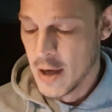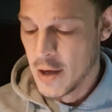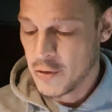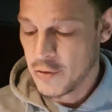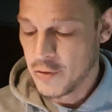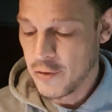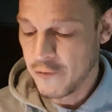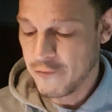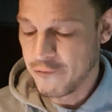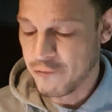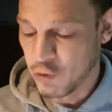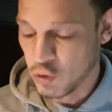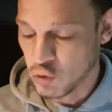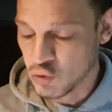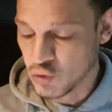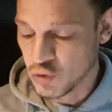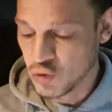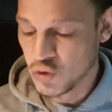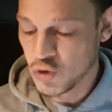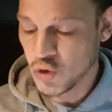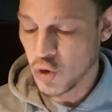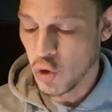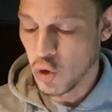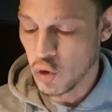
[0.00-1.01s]
the
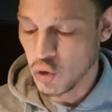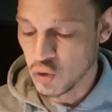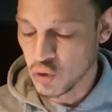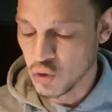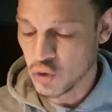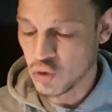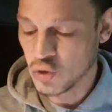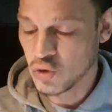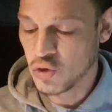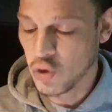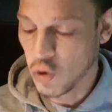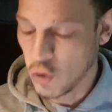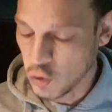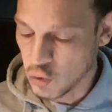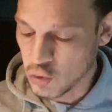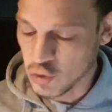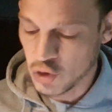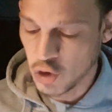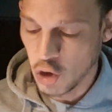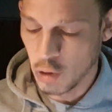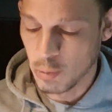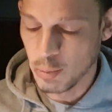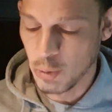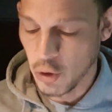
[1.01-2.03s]
funds
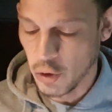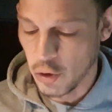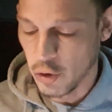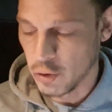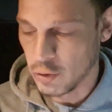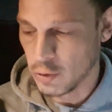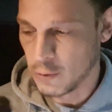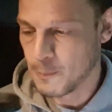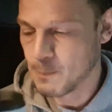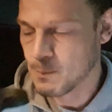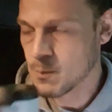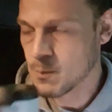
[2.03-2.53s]
untouchable.